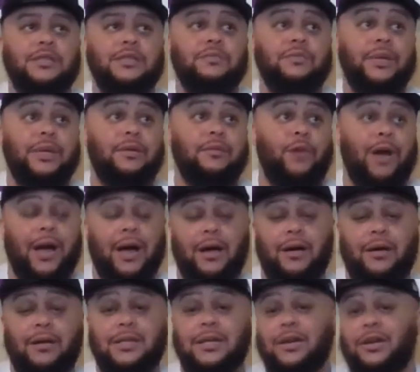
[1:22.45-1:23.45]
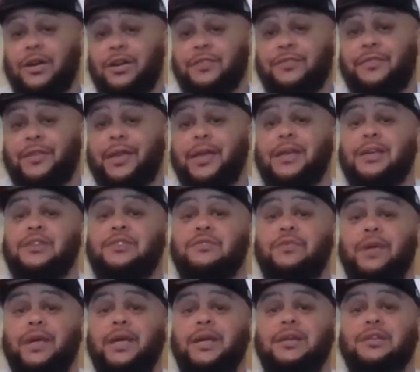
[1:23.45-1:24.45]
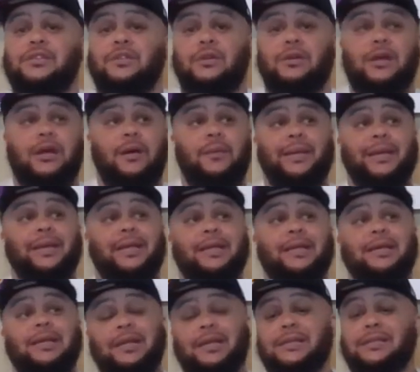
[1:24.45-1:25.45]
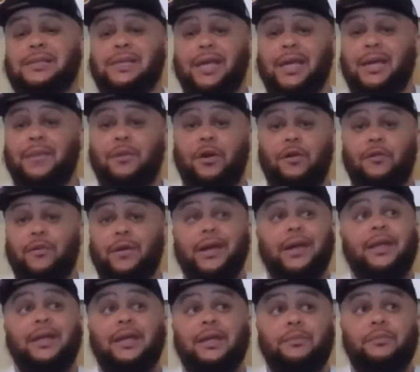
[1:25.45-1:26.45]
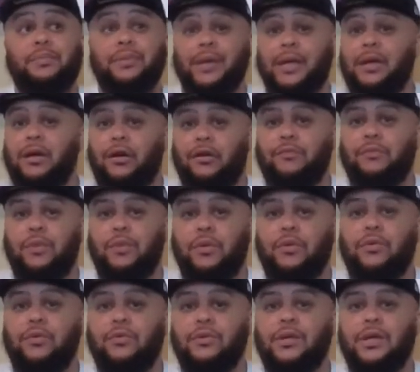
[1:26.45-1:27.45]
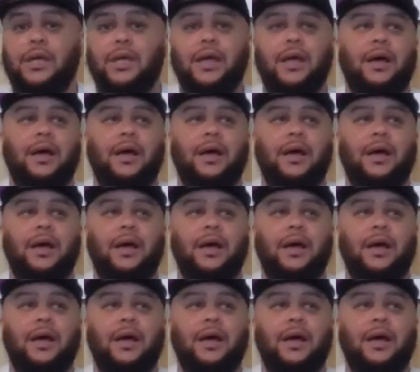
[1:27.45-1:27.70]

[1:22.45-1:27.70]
Meanwhile, the Las Vegas Raiders are coming into this game already in playoff mode.